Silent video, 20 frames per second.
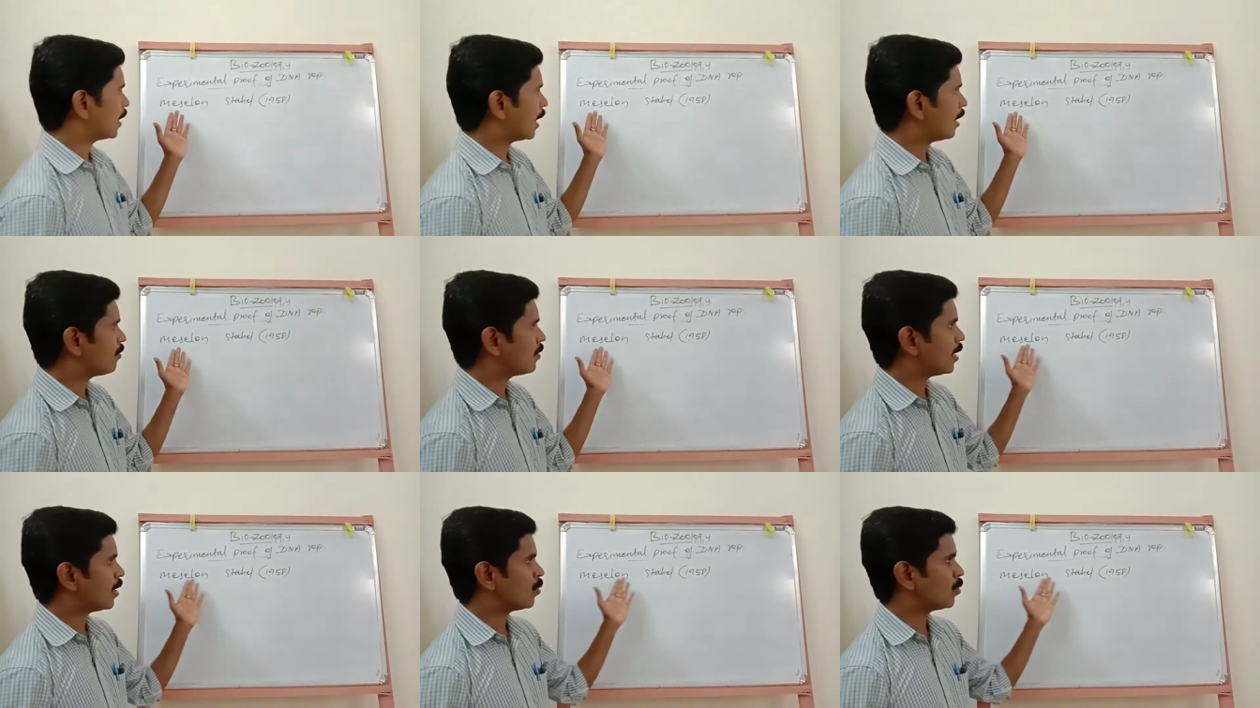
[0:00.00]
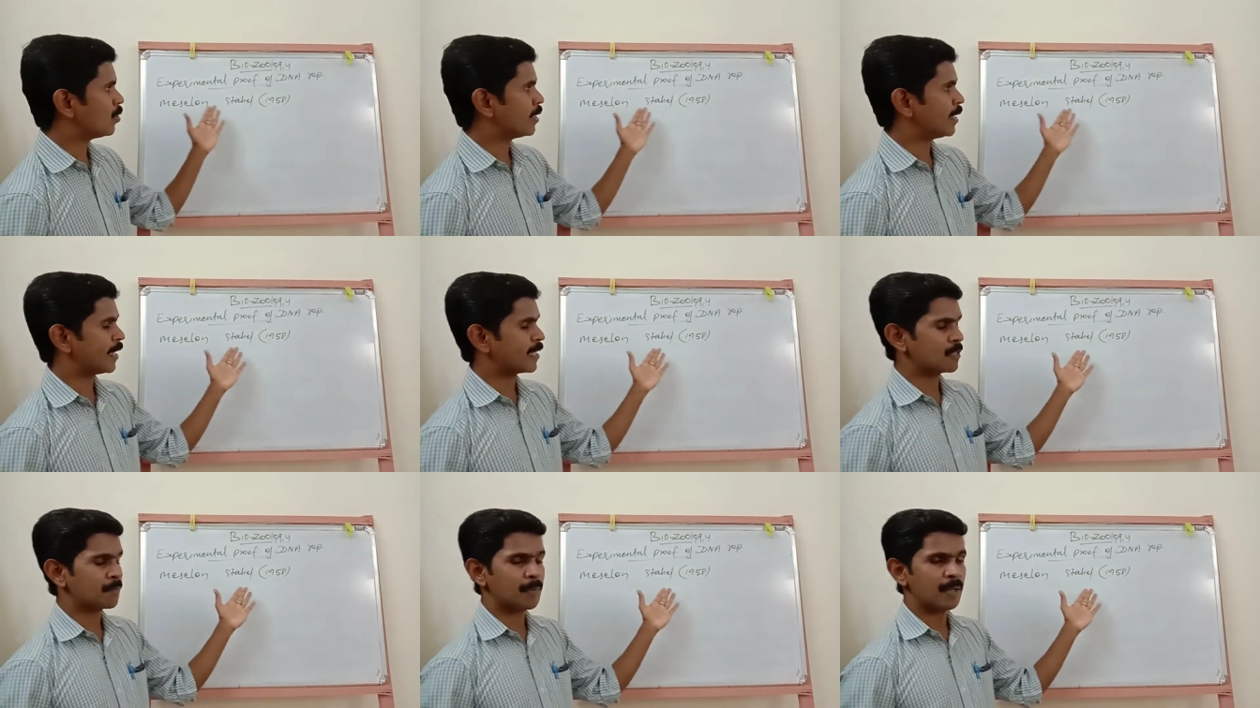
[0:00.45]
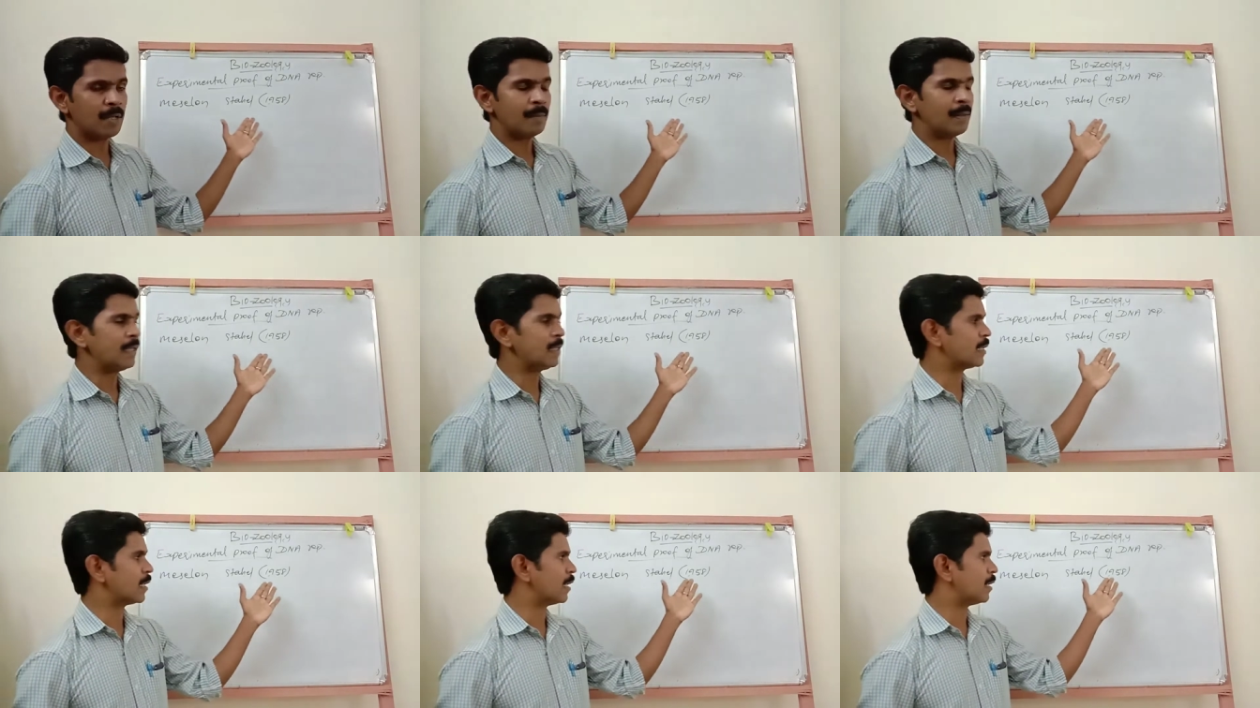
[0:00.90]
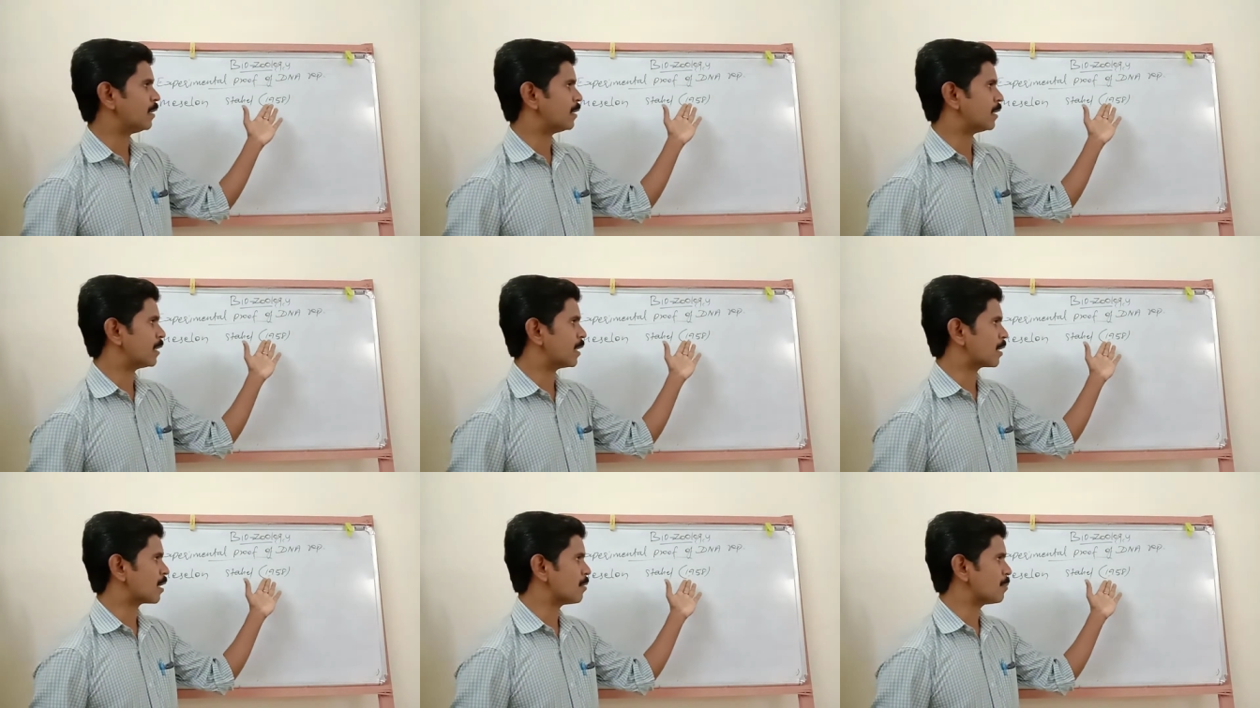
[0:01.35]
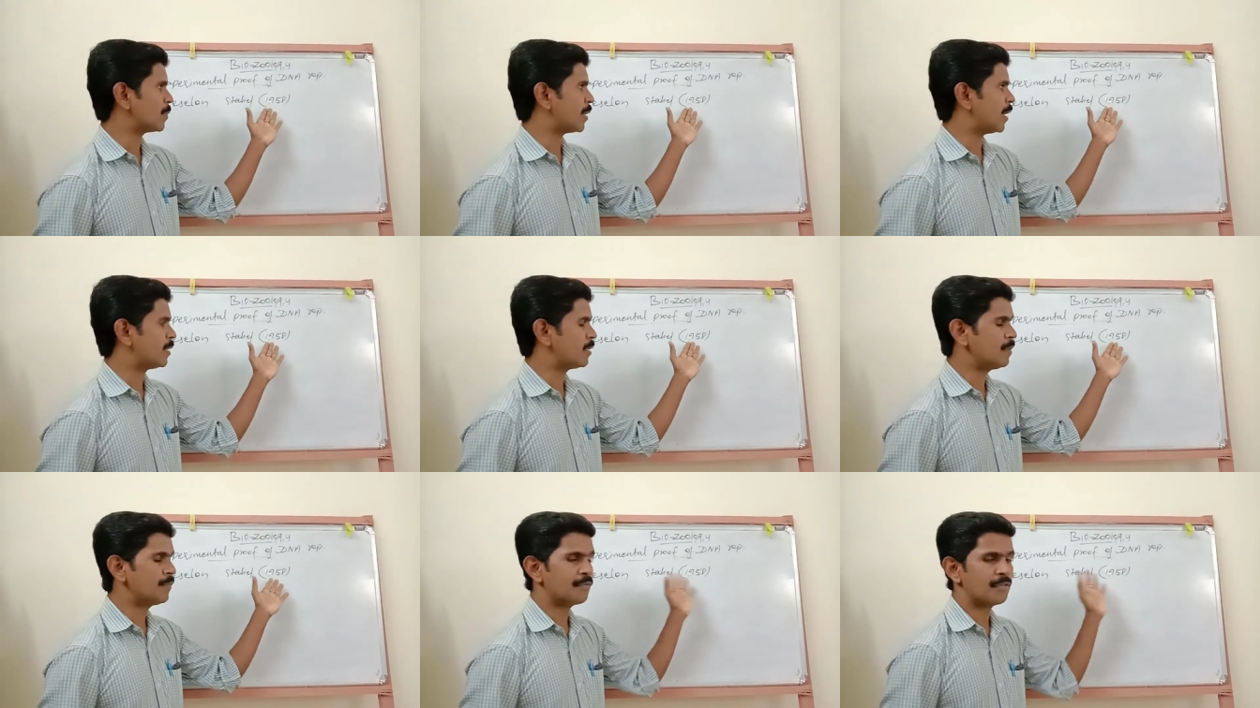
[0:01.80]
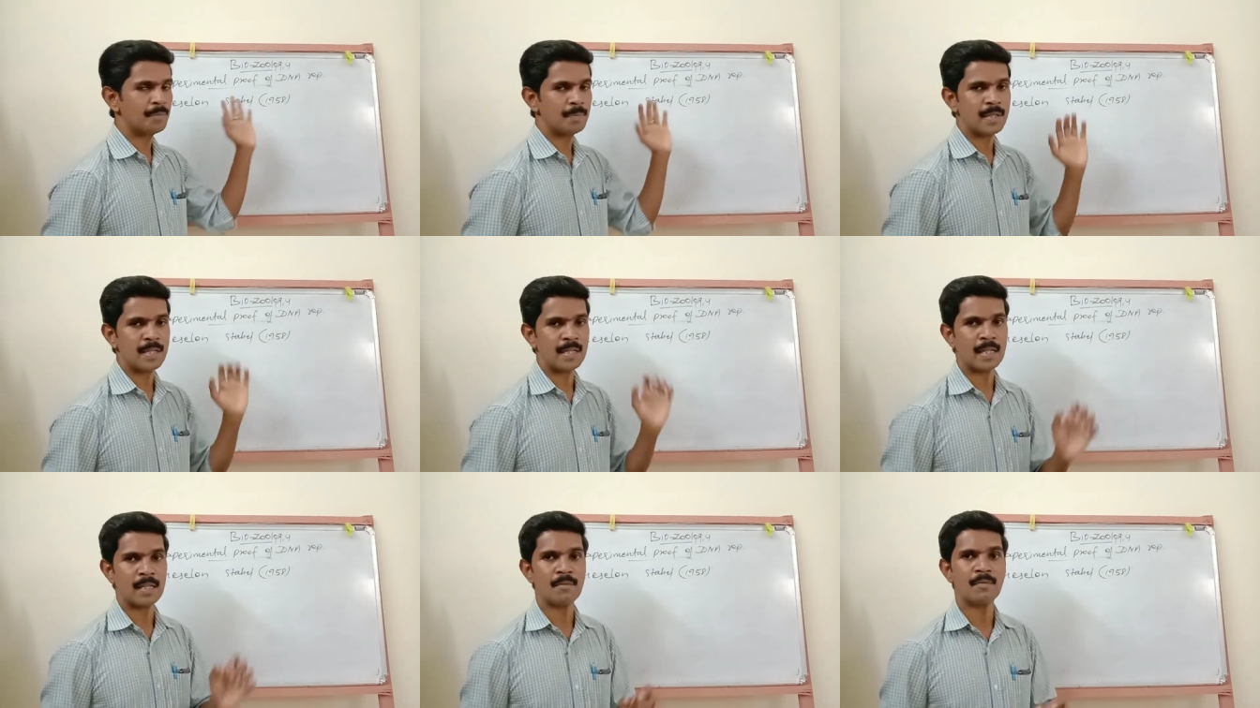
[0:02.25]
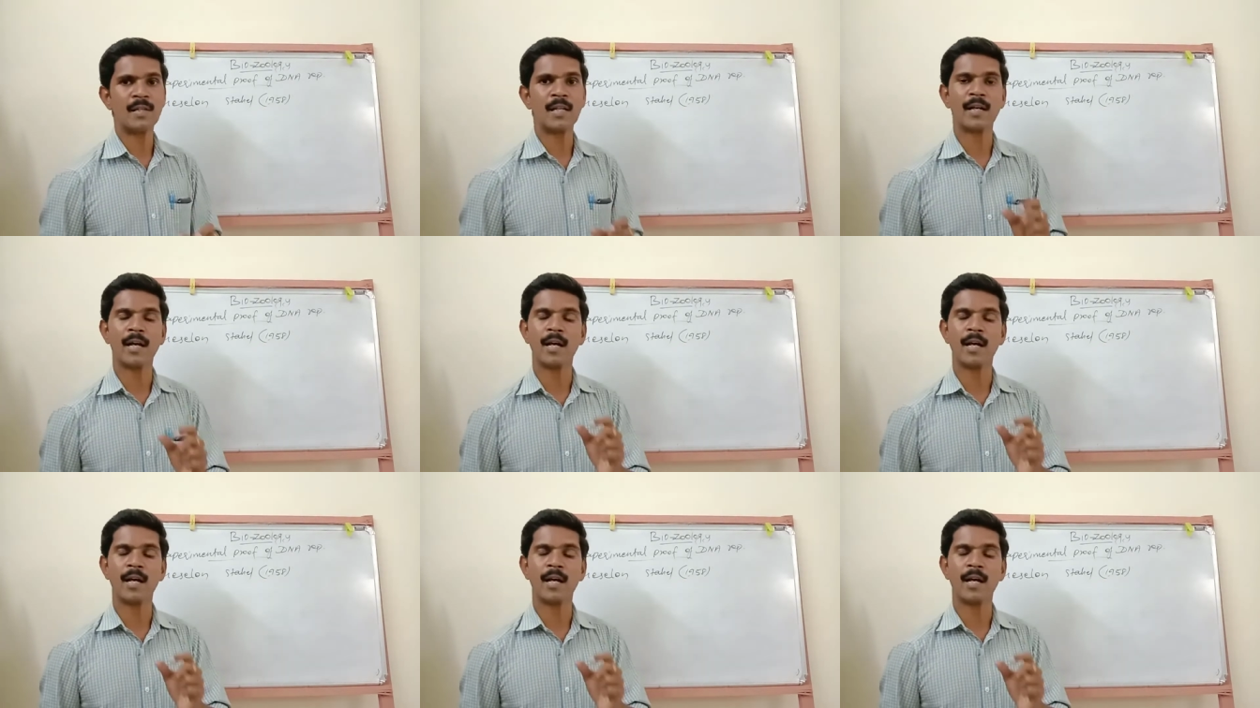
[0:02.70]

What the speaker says: have done an experiment in the year of 1958 with the